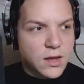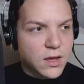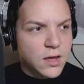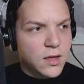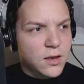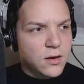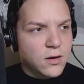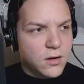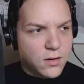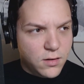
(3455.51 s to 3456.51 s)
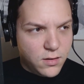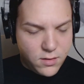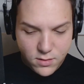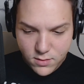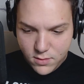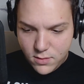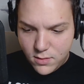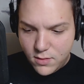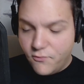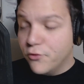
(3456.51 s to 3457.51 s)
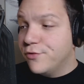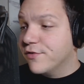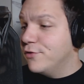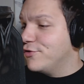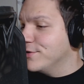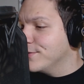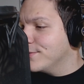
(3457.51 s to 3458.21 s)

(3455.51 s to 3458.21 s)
and full disclosure.